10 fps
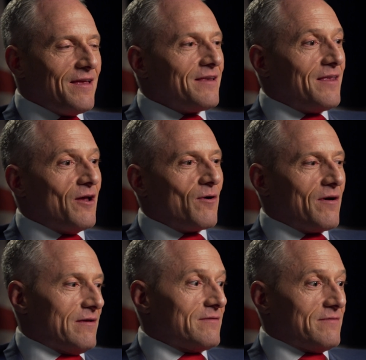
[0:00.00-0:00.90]
it, you
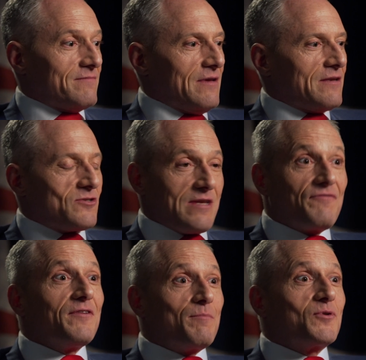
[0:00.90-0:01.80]
know, it
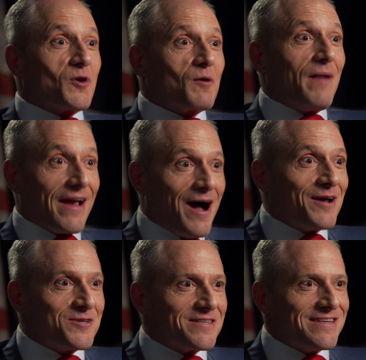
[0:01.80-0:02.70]
definitely perturbed my
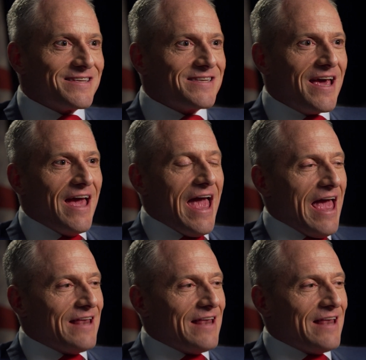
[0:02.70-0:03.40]
consciousness. Yeah.